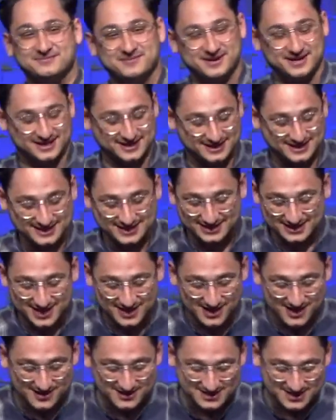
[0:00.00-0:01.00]
but
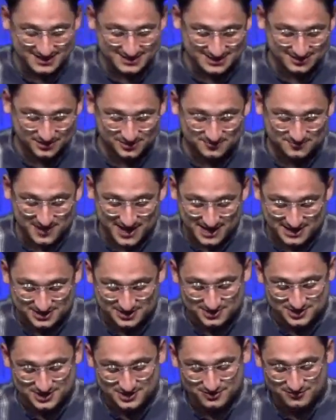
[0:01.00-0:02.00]
no, that's an old pastor
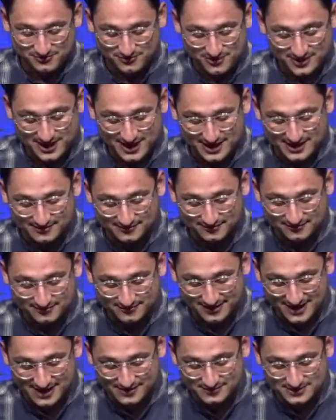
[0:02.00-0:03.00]
joke for you. I have,
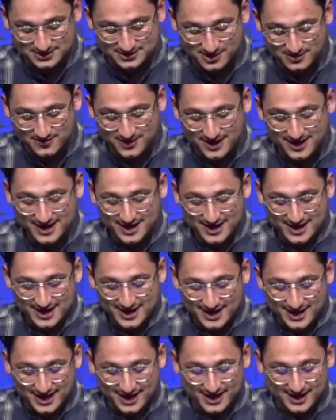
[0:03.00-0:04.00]
I have a sermon.
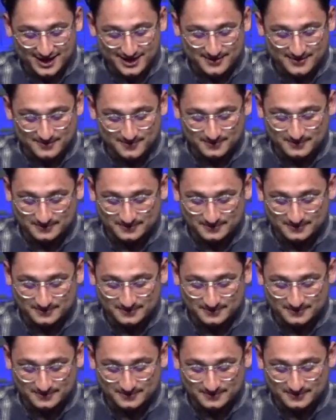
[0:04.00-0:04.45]
Um,